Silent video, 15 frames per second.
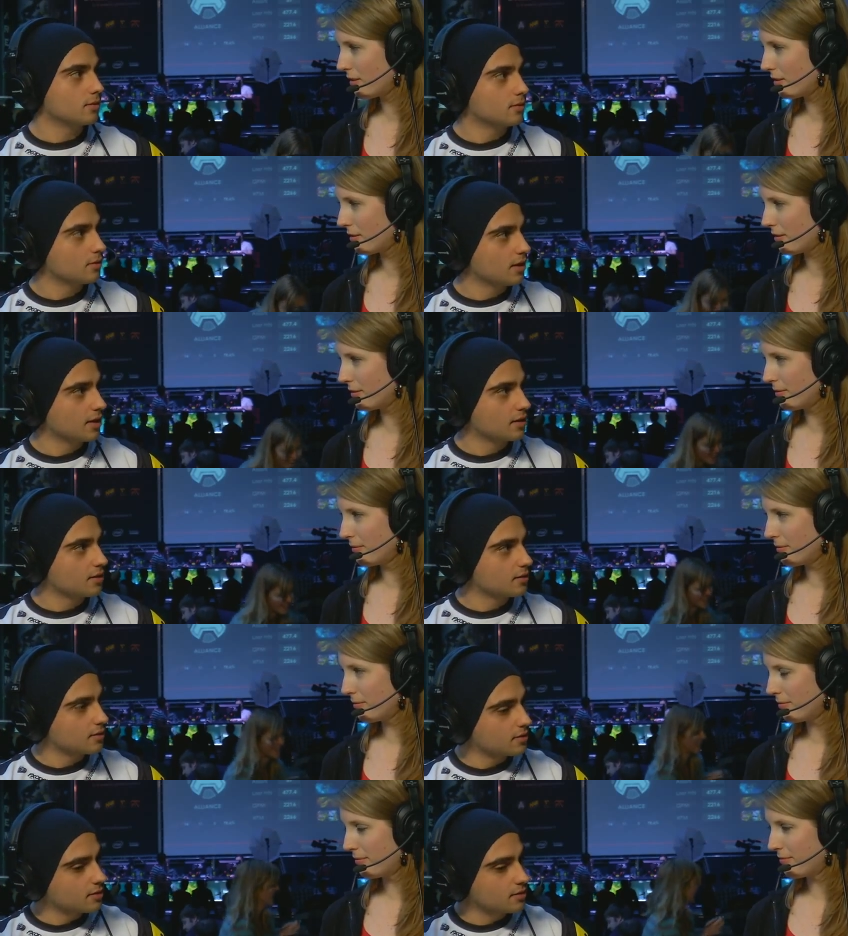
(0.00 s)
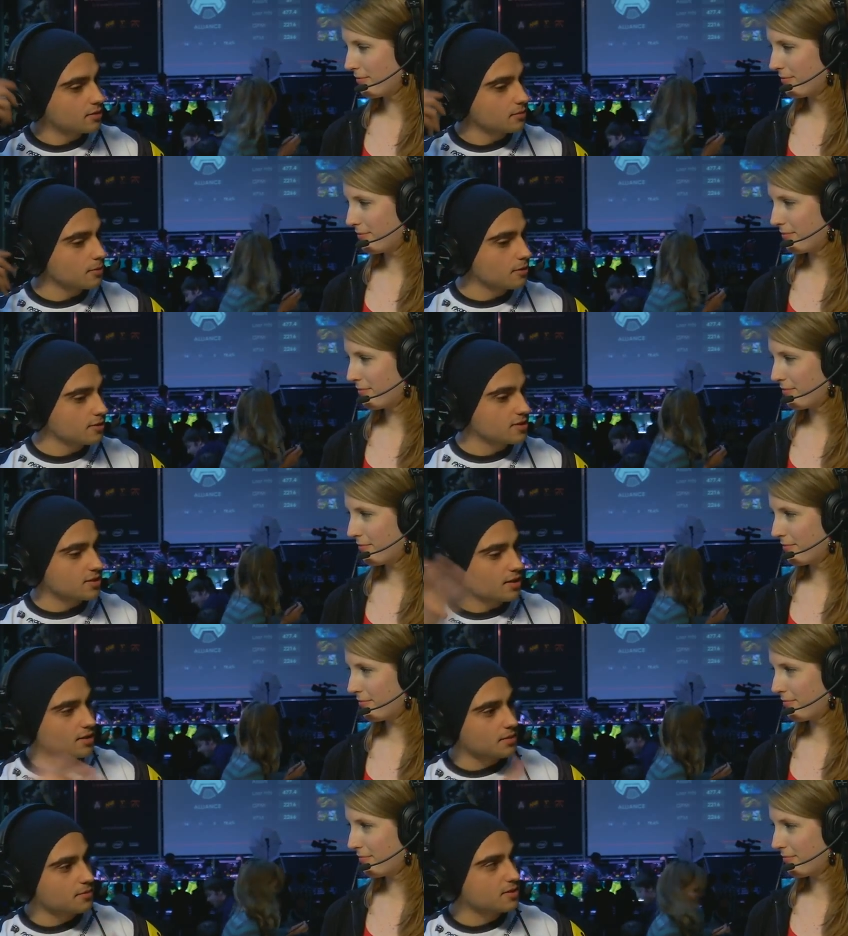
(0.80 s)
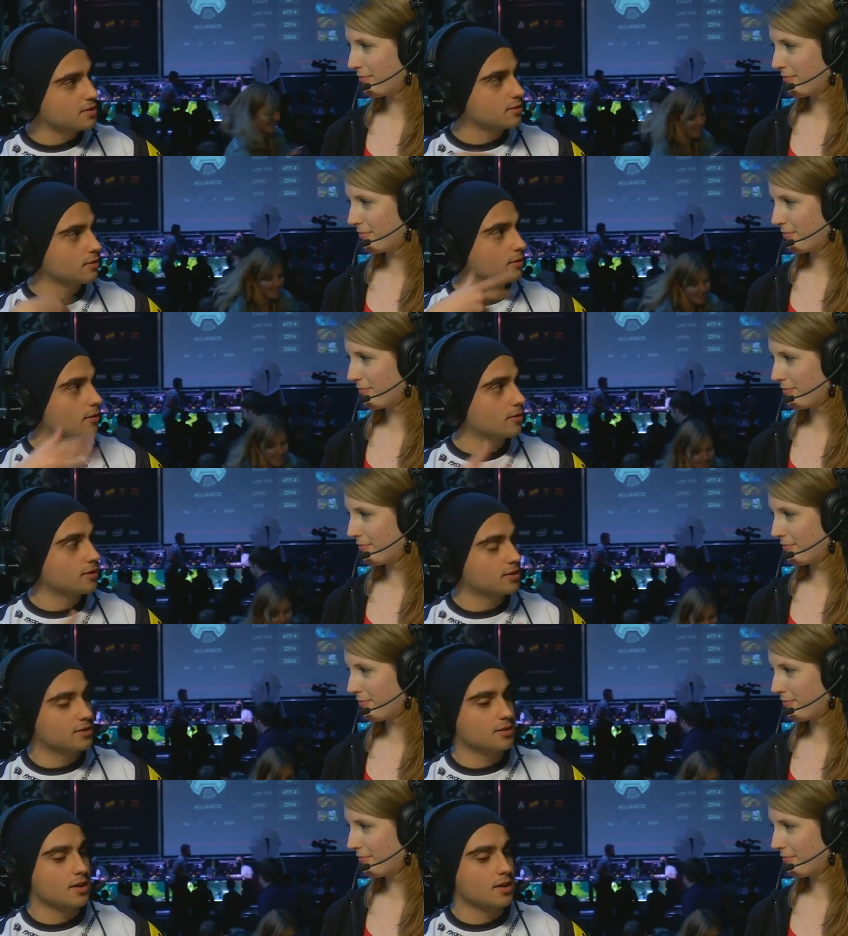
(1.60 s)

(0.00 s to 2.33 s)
Speaker 1: Like, the word study means you learn it.